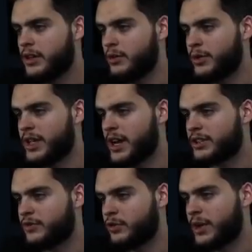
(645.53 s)
We got his
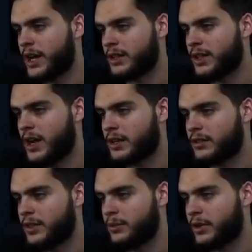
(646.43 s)
fullback locked
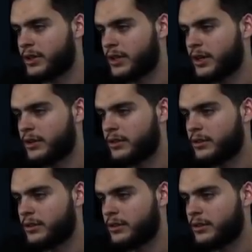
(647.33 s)
up right there.